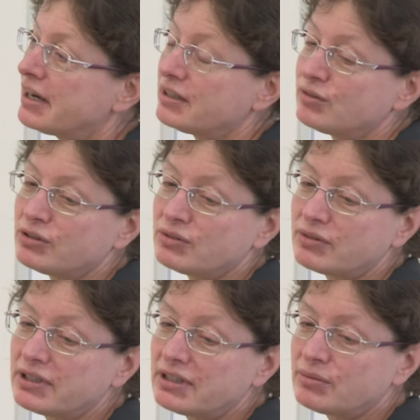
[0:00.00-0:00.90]
And if you
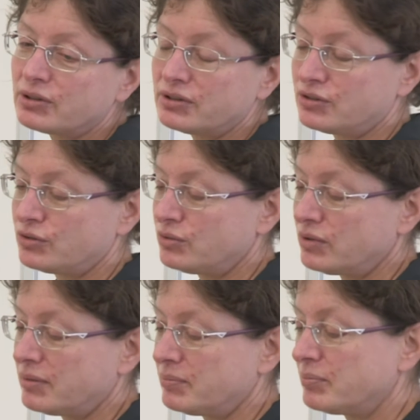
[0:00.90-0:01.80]
really want
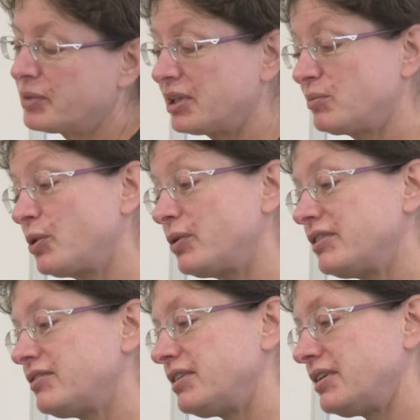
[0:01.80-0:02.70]
to build
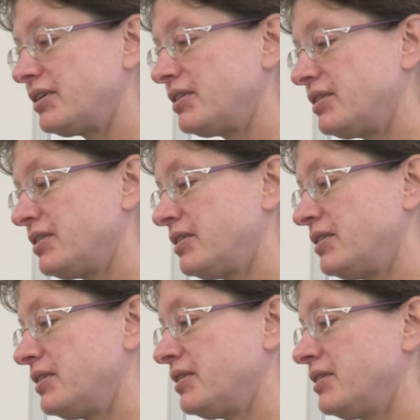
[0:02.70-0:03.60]
policy
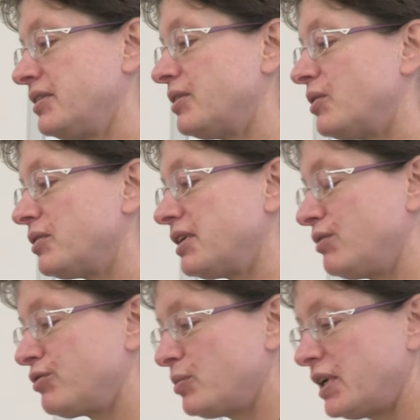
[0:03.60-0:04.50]
on the
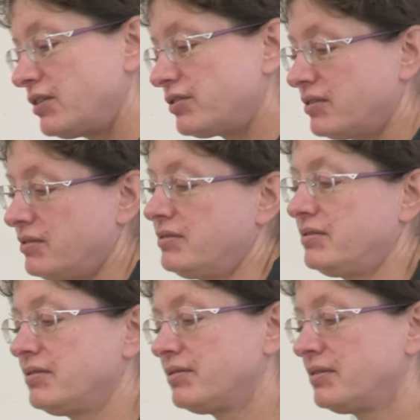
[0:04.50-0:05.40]
information
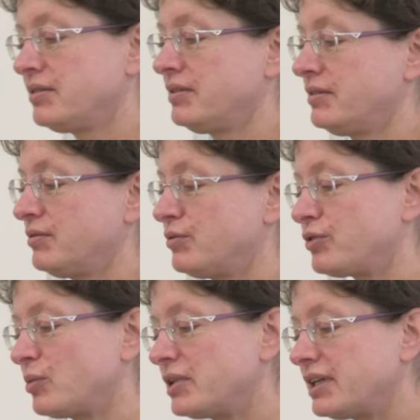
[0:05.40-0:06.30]

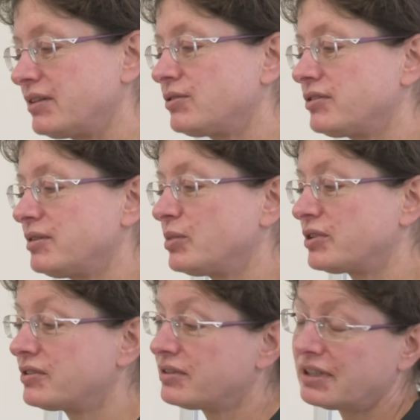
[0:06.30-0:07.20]
from a nitrogen
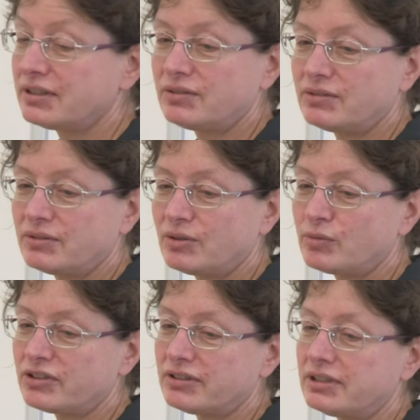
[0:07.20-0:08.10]
budget, then you
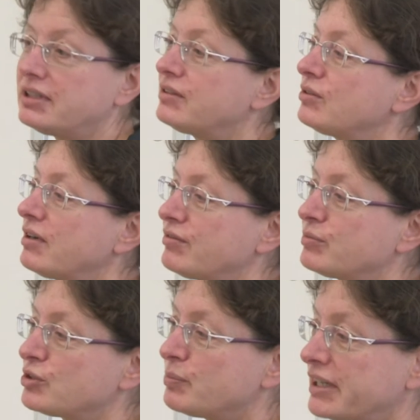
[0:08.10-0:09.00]
obviously need to have
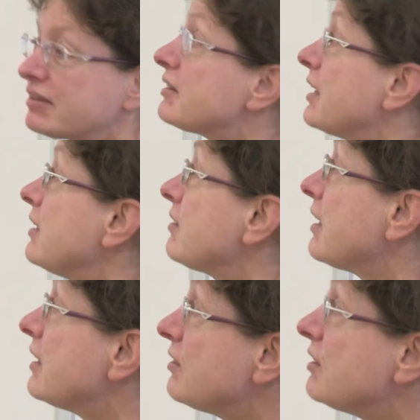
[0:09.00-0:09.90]
much better data,
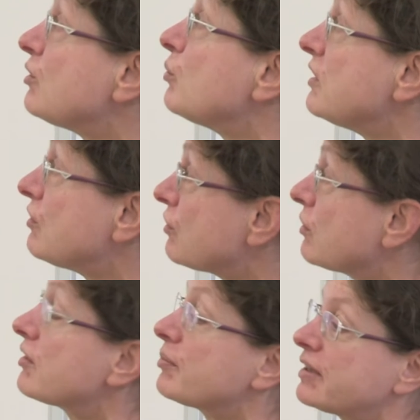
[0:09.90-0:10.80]
and you need to be
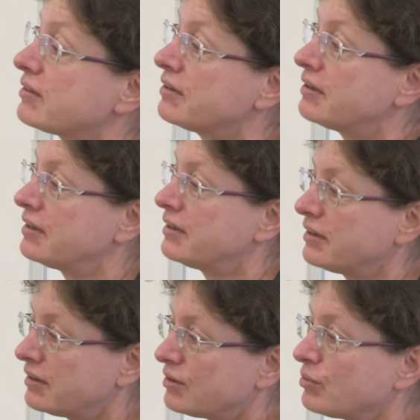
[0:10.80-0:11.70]
sure about
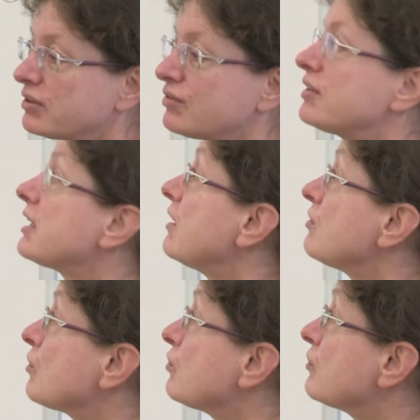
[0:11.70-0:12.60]
the
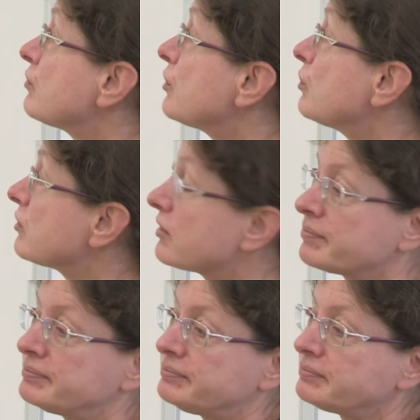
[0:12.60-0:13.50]
quantification of your flows.
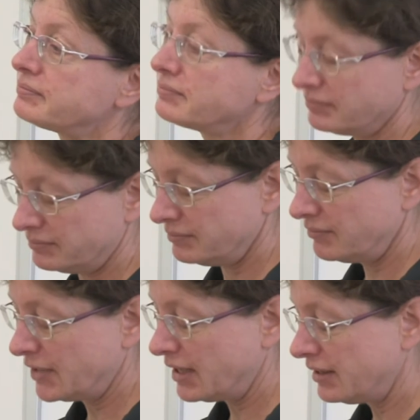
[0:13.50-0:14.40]

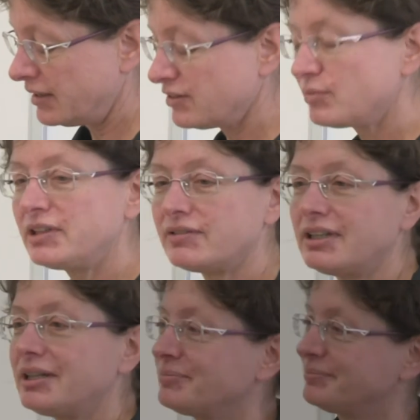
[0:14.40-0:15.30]
And that's me, really.